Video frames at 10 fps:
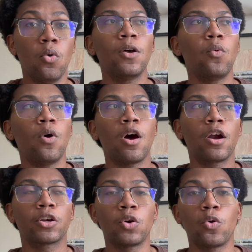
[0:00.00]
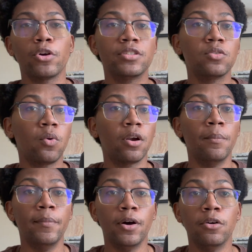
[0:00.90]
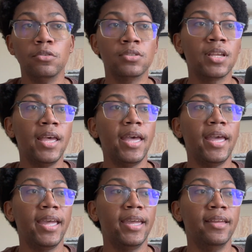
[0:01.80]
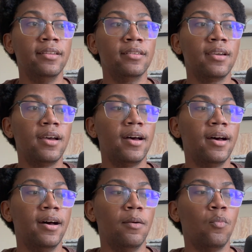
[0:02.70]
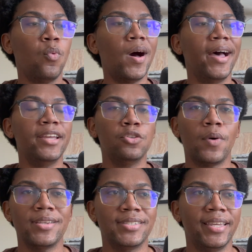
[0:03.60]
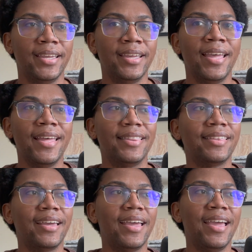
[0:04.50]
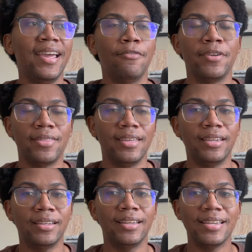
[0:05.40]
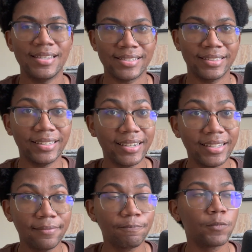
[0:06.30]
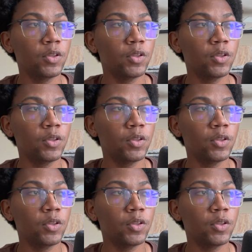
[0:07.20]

what are chords, what are modes, and why do I say that everything is Lydian?